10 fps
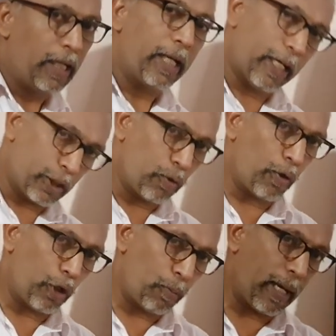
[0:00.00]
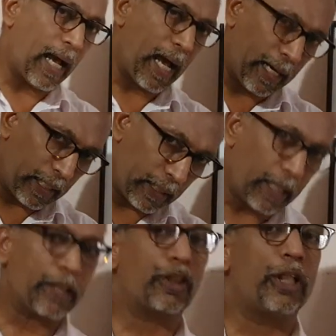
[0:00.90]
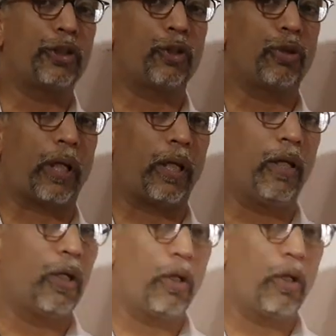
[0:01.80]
it is going to be another x raised to 3.